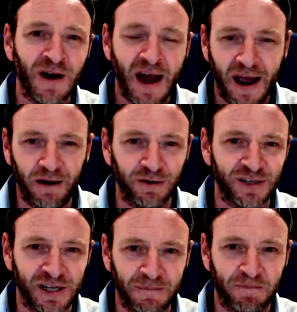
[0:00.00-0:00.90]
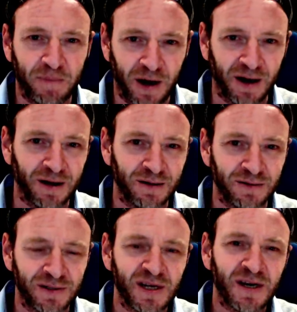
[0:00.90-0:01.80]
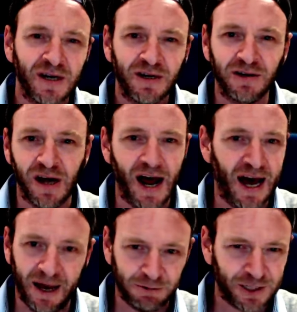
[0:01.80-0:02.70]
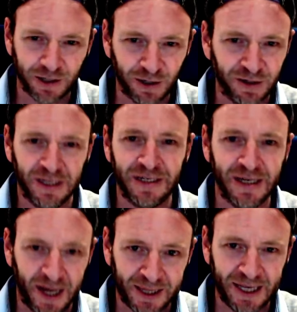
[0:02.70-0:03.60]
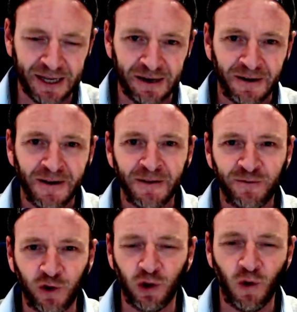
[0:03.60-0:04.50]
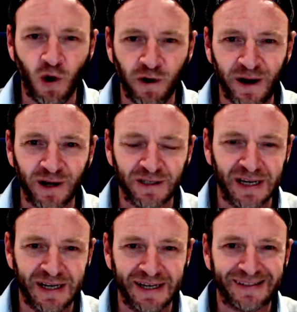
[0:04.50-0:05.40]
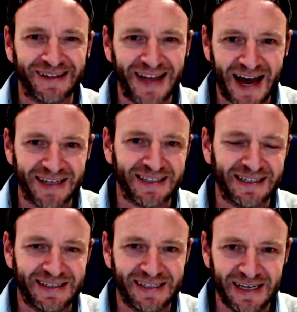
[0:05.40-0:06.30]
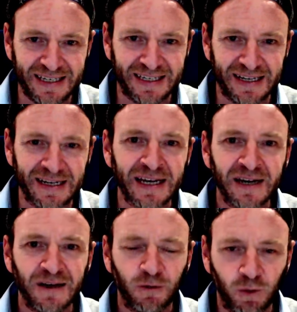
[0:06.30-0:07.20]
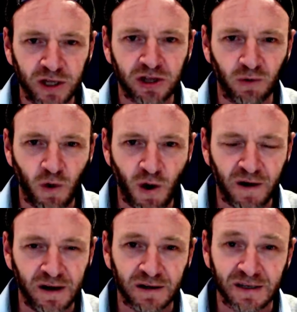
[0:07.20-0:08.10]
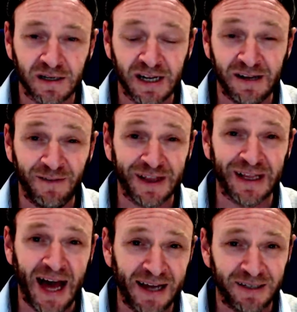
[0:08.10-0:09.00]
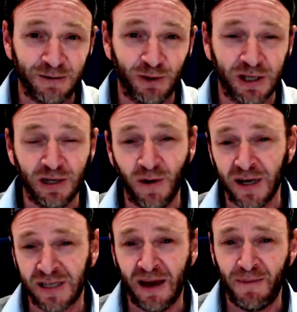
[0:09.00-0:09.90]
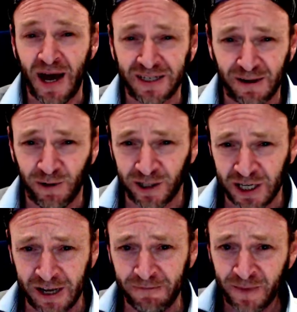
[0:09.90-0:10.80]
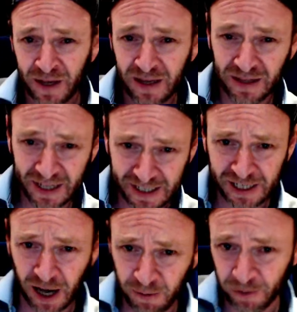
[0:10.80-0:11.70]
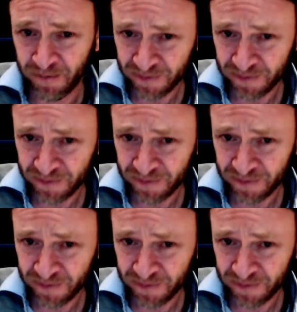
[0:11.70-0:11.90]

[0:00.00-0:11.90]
Harrison Barnes, who did absolutely nothing for the Warriors in his last season with the Warriors and did even less with the USA basketball team this summer.